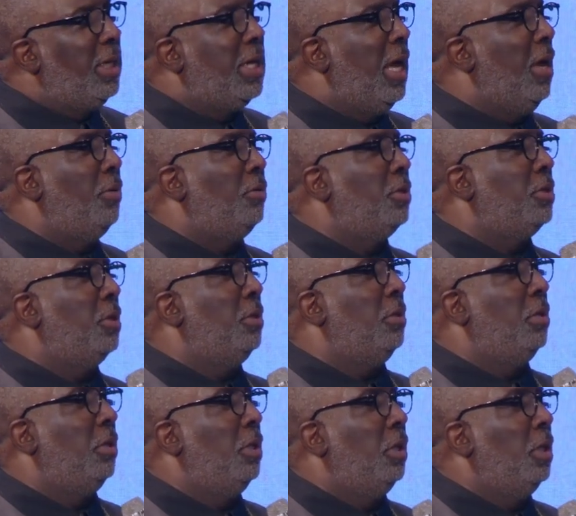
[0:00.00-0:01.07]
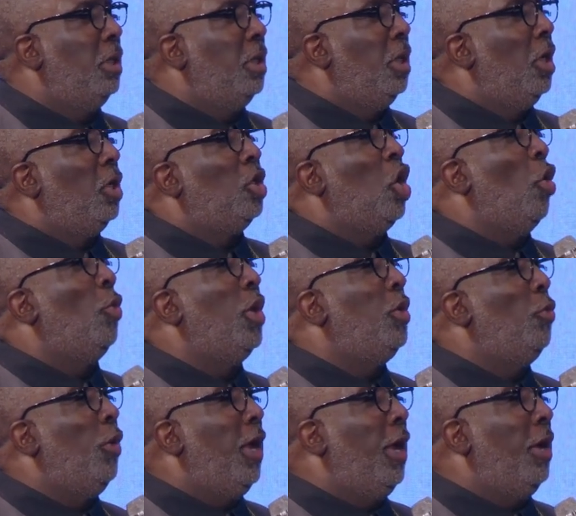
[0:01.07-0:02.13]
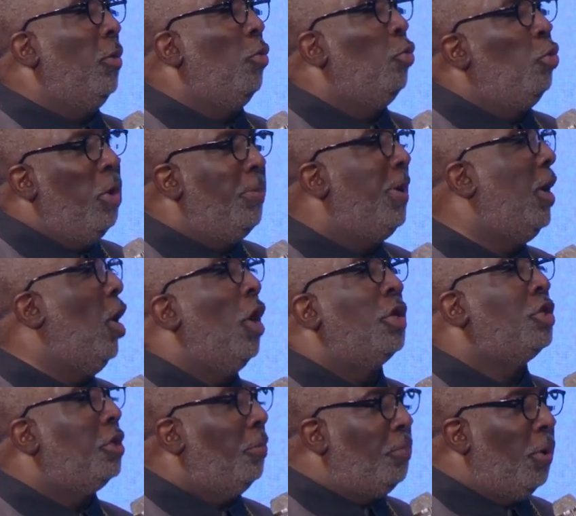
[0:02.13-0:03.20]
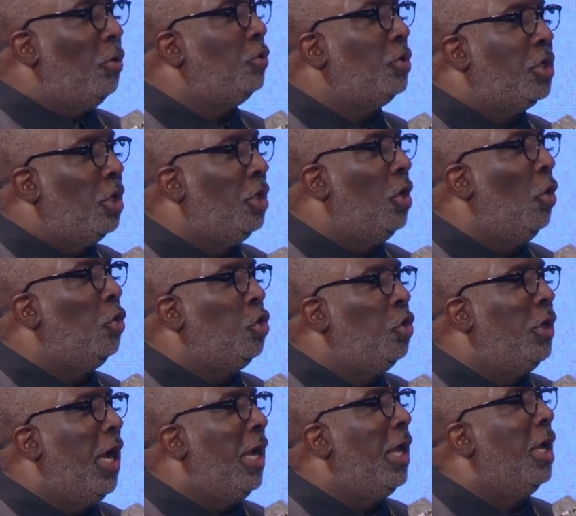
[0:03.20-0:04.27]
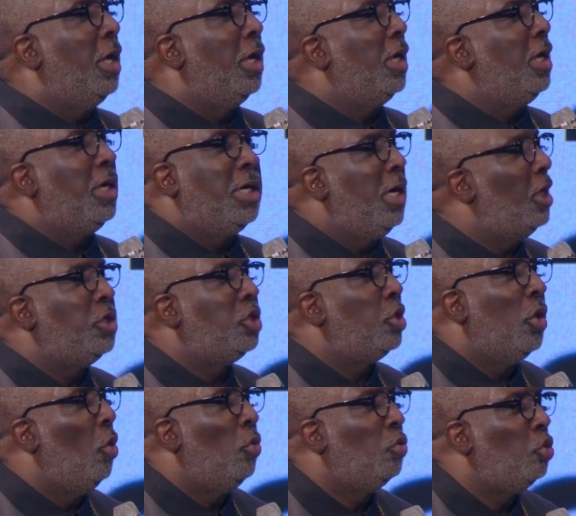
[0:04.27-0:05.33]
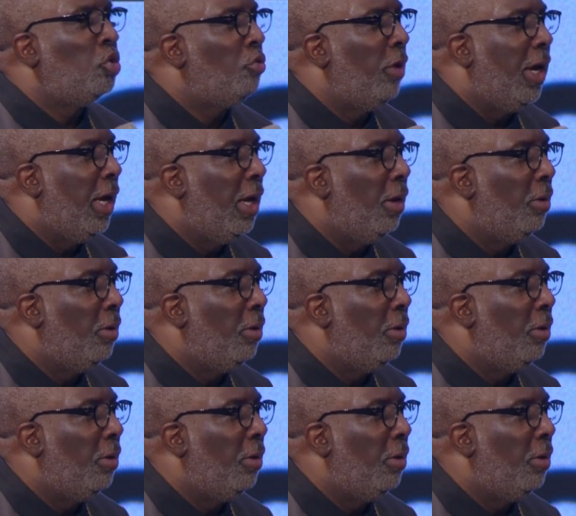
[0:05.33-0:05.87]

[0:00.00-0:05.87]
council, going where women aren't supposed to go. You gotta cut your own trail.